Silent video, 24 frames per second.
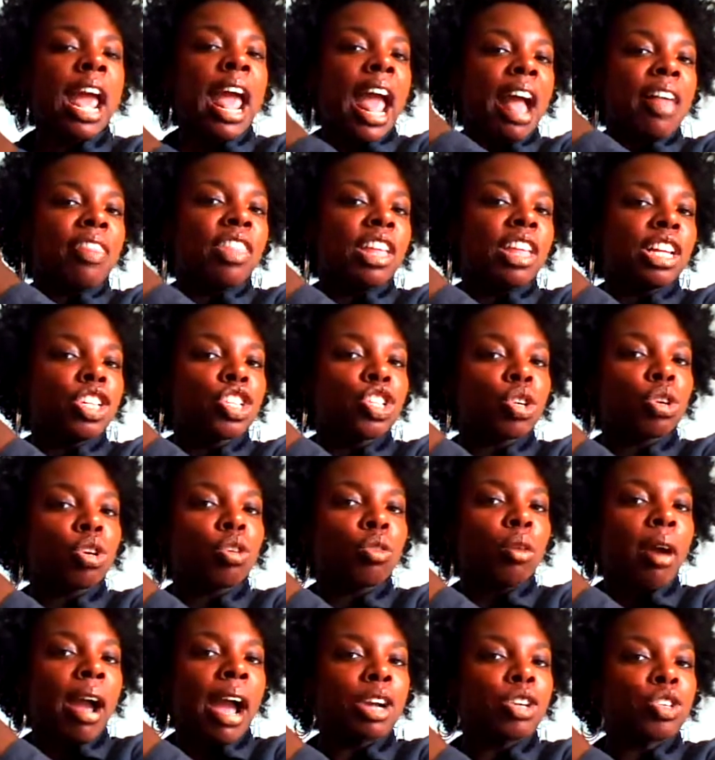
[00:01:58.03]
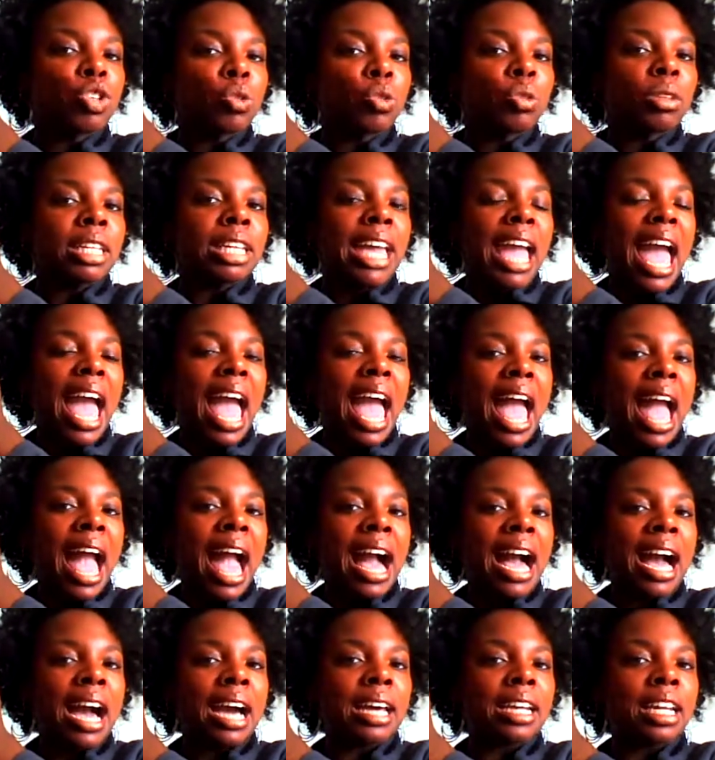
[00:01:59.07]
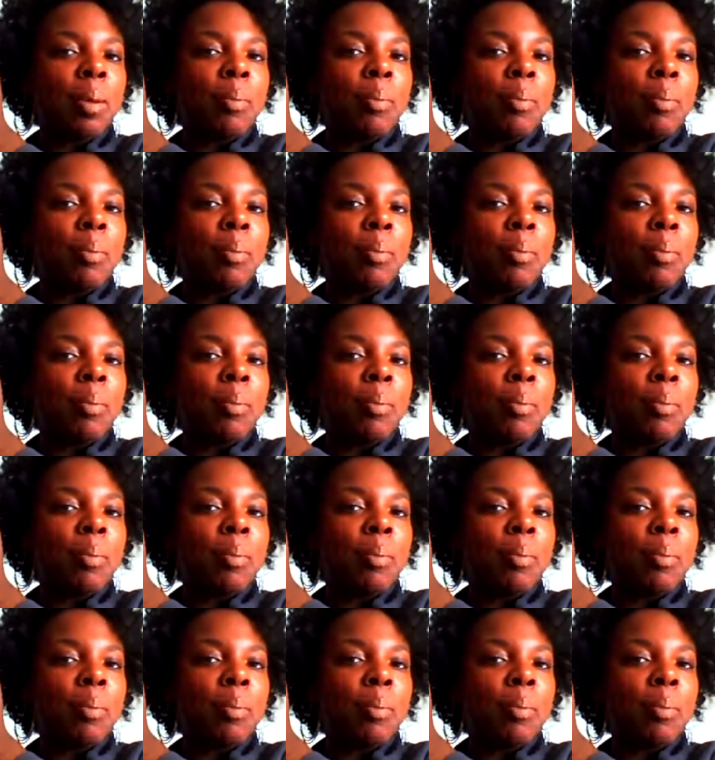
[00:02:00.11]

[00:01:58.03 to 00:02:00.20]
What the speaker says: and then she'll gradually add